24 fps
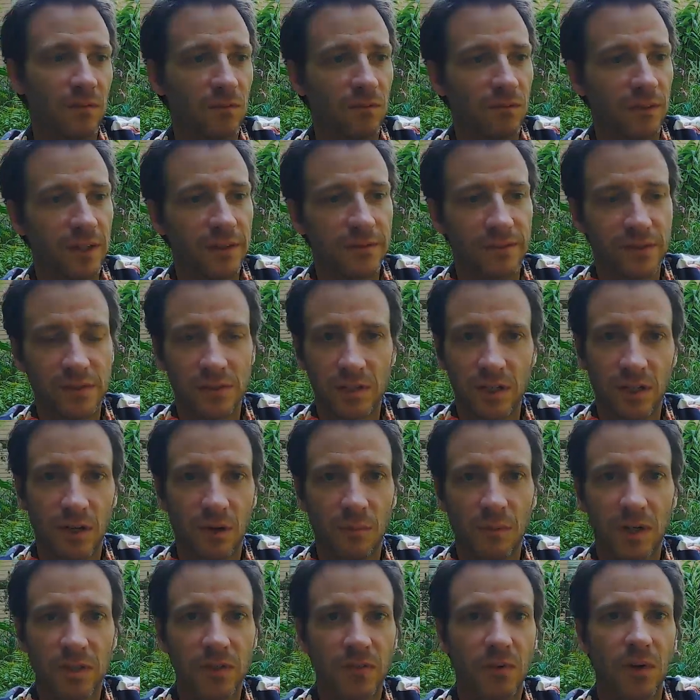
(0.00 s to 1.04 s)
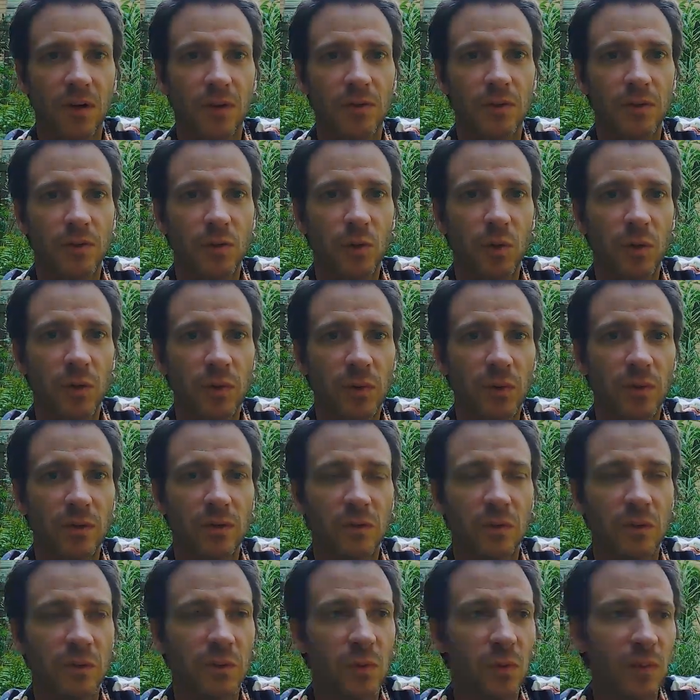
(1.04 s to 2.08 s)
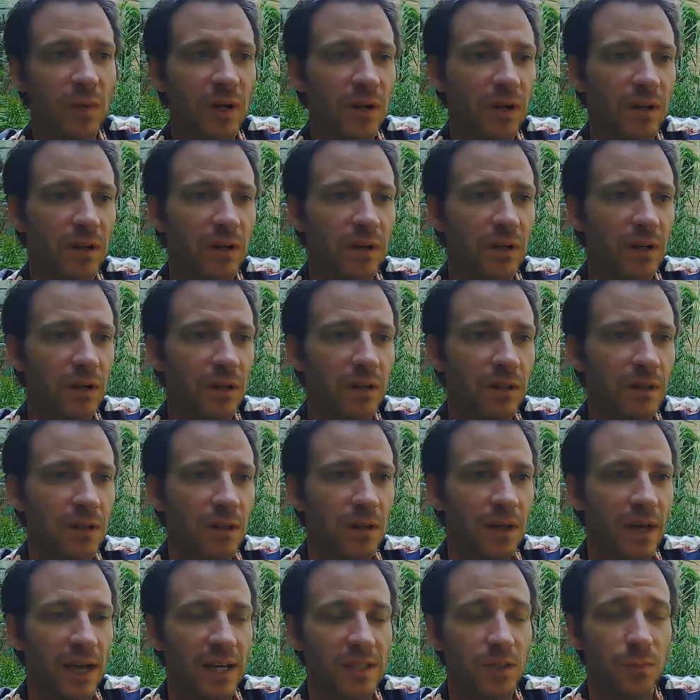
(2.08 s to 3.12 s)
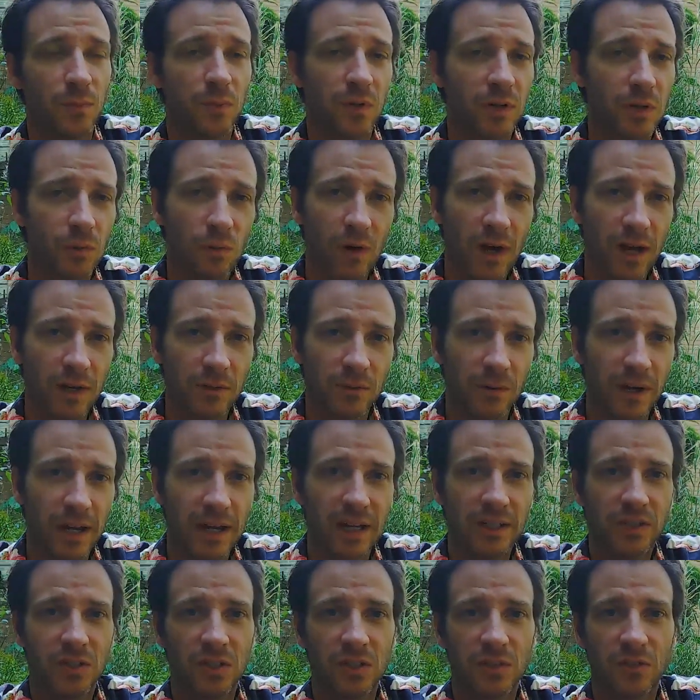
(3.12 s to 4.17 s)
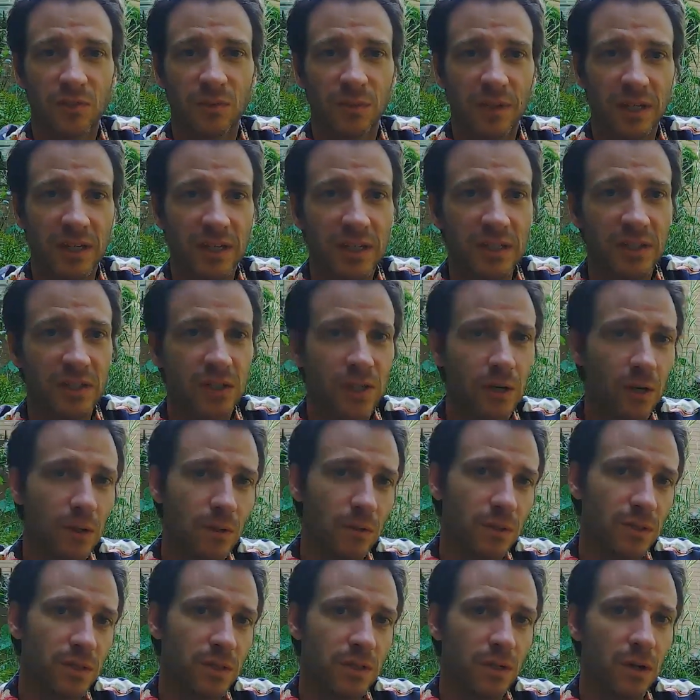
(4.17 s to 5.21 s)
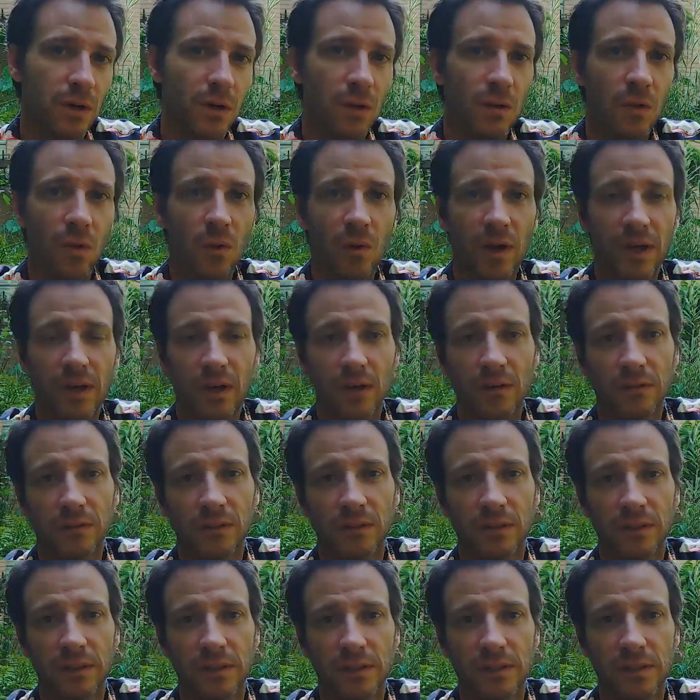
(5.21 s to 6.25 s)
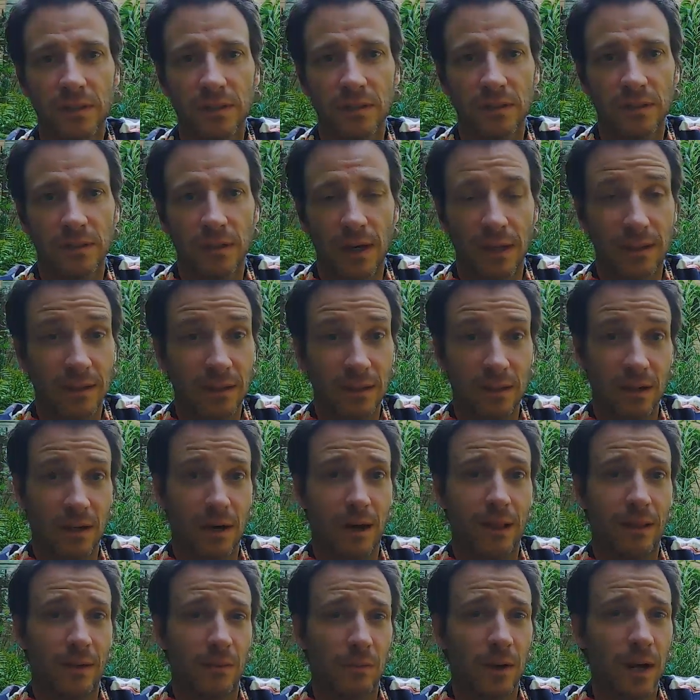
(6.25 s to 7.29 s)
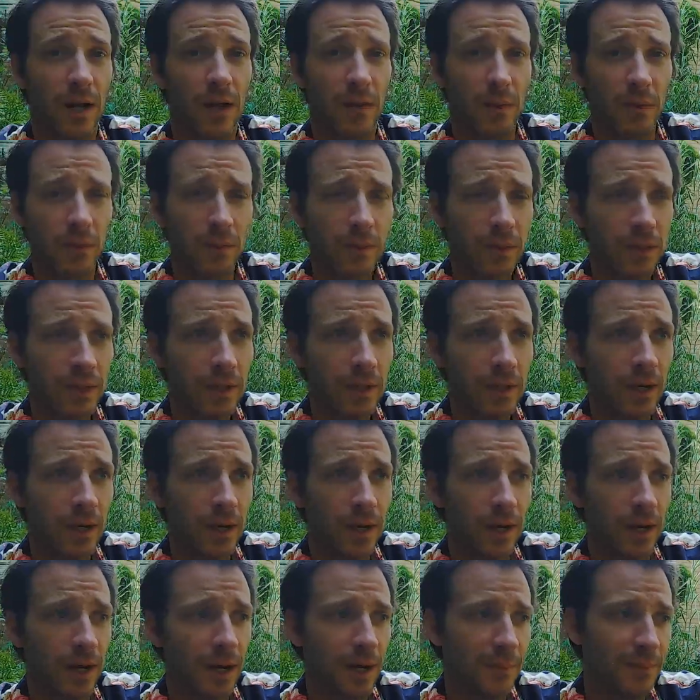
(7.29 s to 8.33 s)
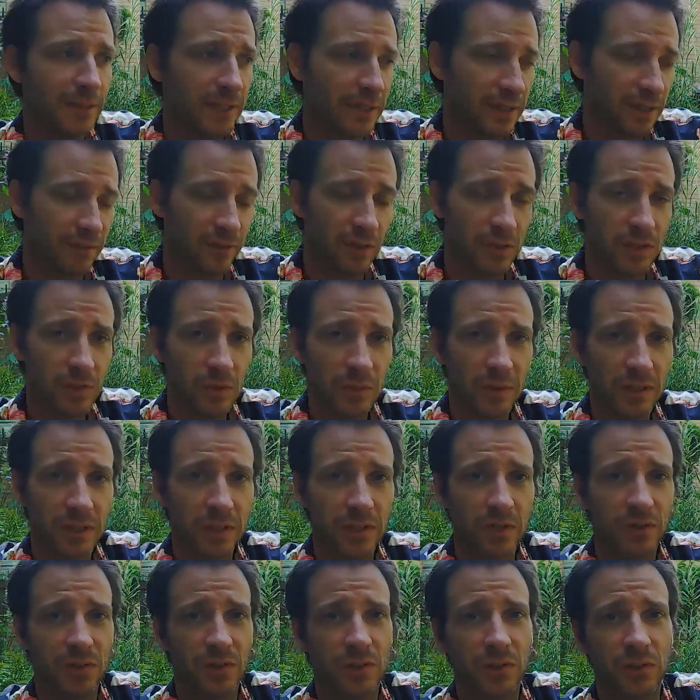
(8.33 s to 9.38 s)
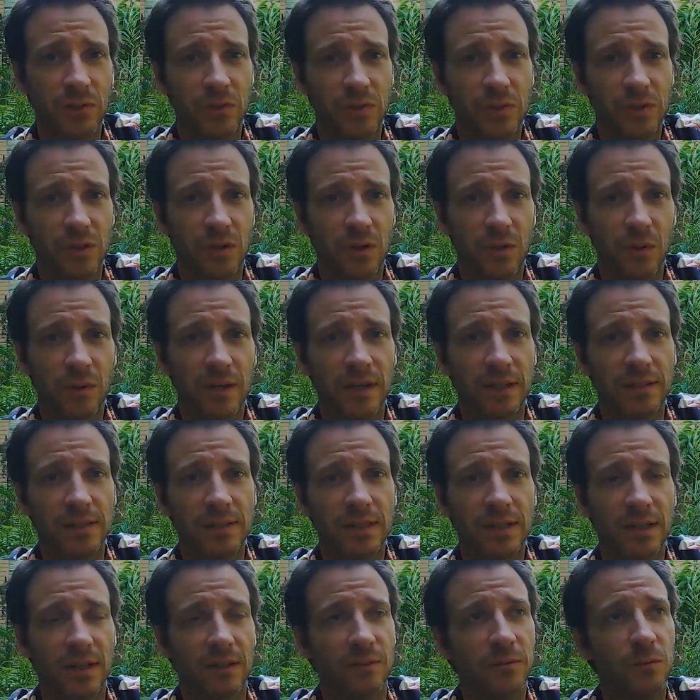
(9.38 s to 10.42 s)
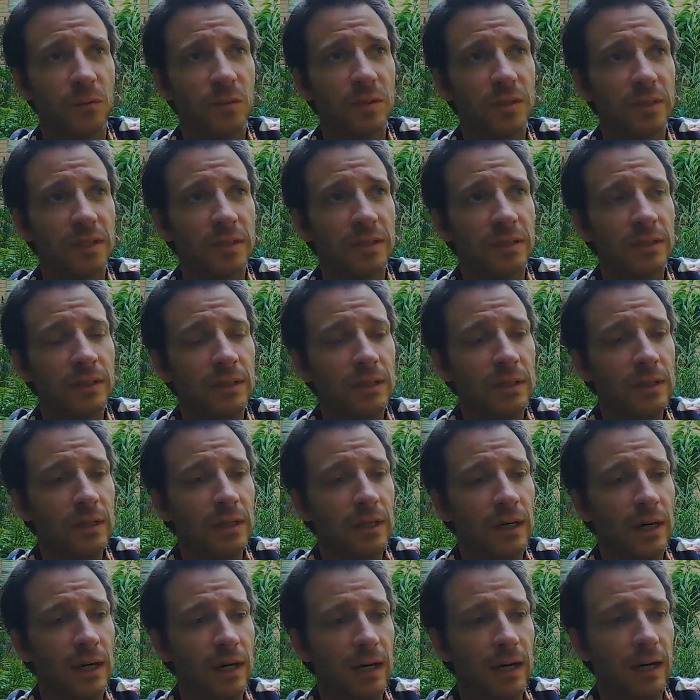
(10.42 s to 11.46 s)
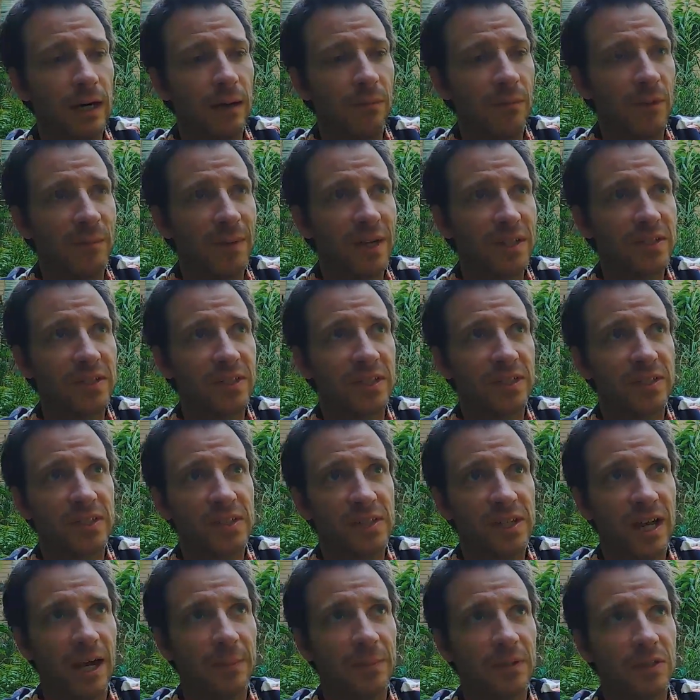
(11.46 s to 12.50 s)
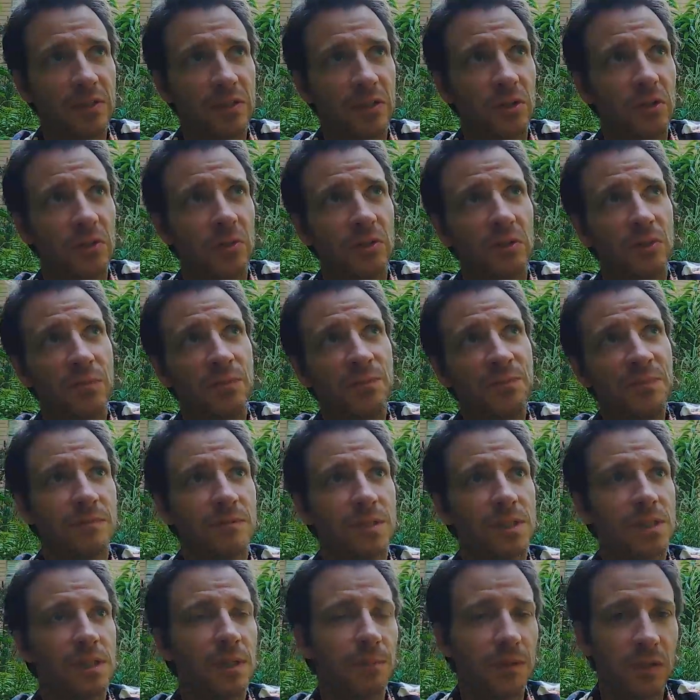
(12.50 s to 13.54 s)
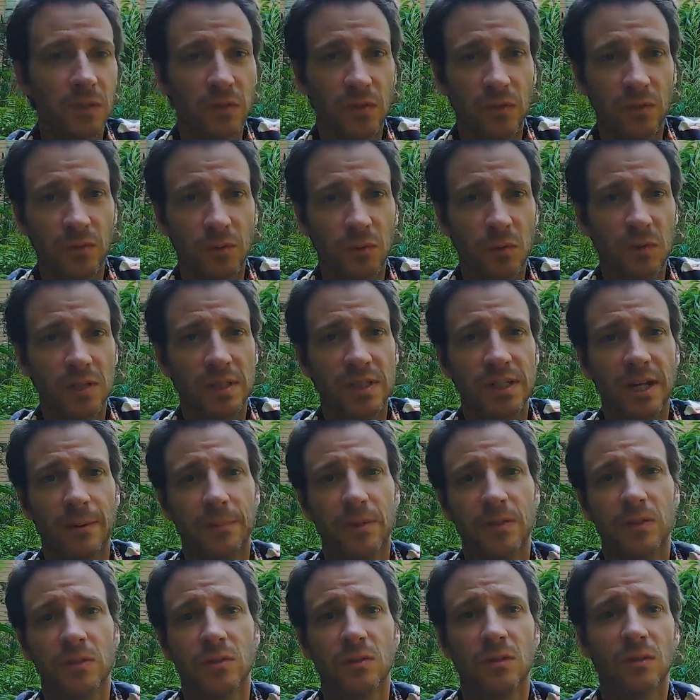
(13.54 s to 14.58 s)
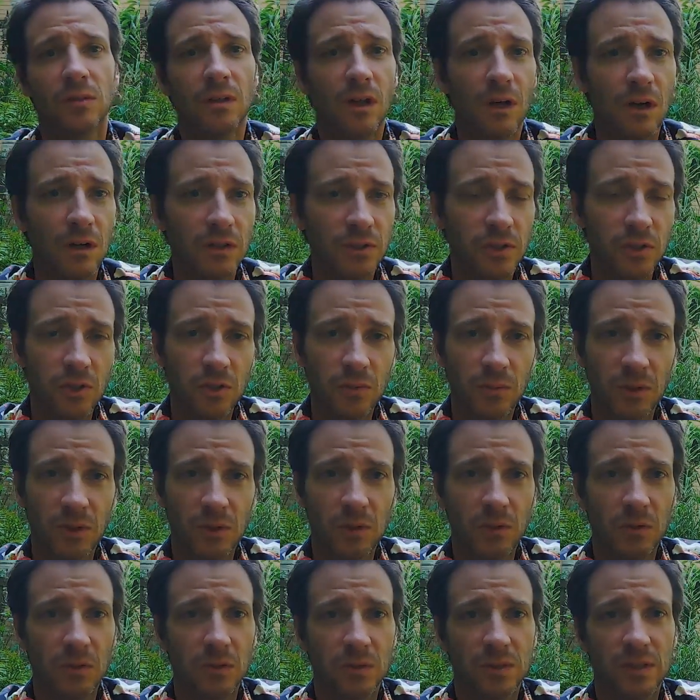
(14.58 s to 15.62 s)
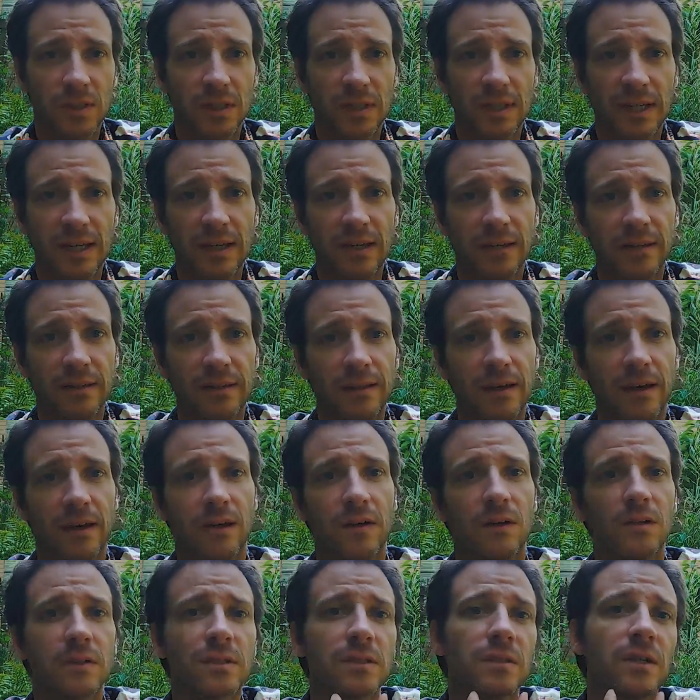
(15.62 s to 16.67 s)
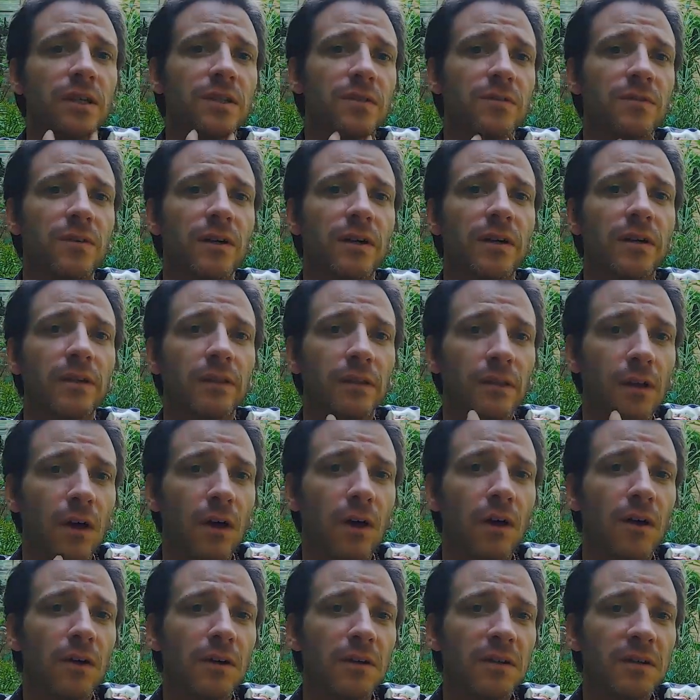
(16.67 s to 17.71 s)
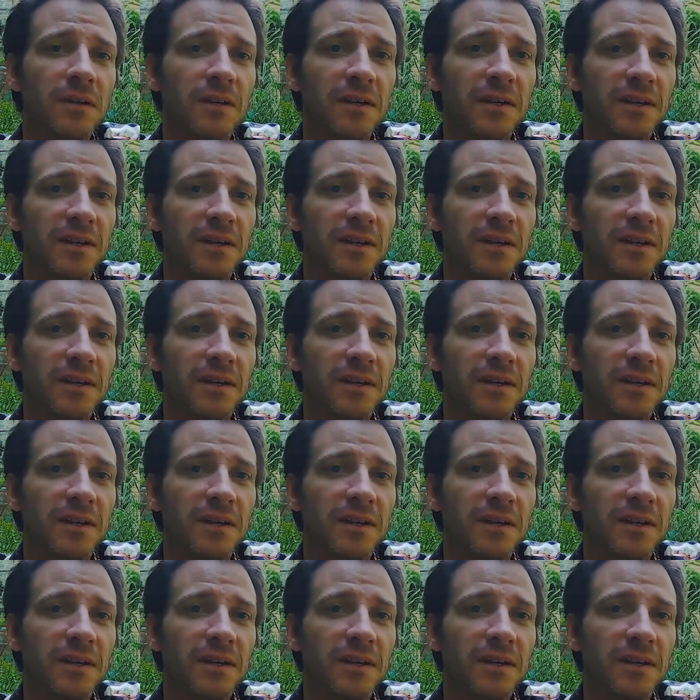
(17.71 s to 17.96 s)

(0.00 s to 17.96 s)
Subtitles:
lives, you know, much farther north in North America, has a pretty wide range, goes from the East Coast all the way over into, I think, Colorado. And then they've also been introduced all the way out to California. The Mexican snapping turtle, similar to the Florida snapping turtle, long tubercles on the head and neck, also has very long